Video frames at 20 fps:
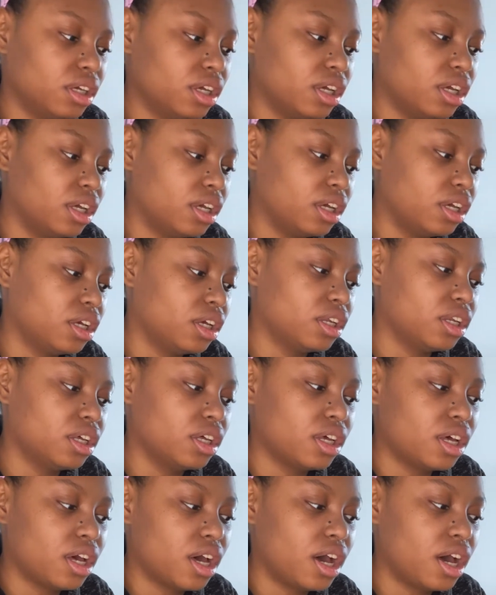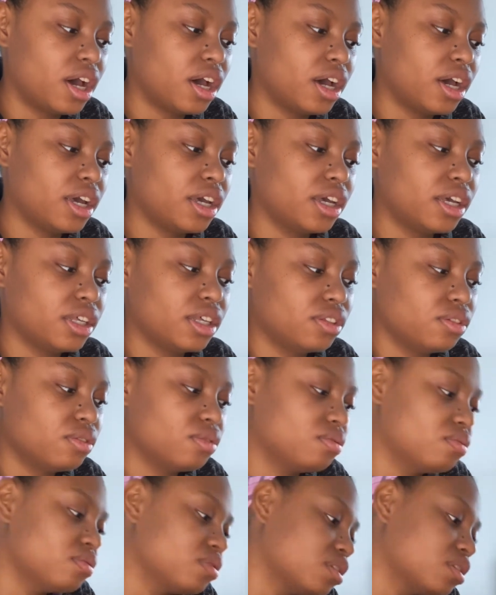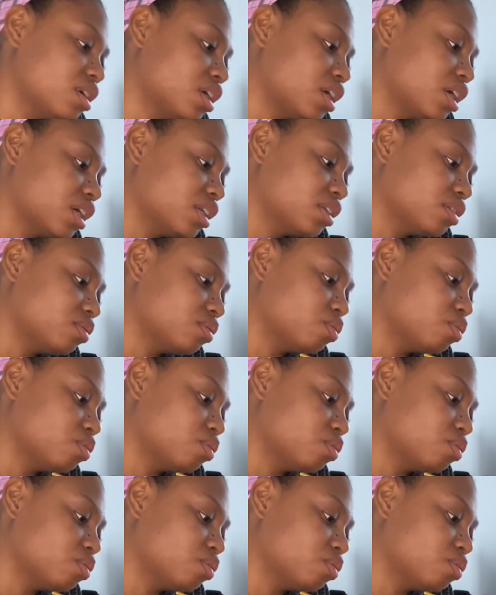And I do not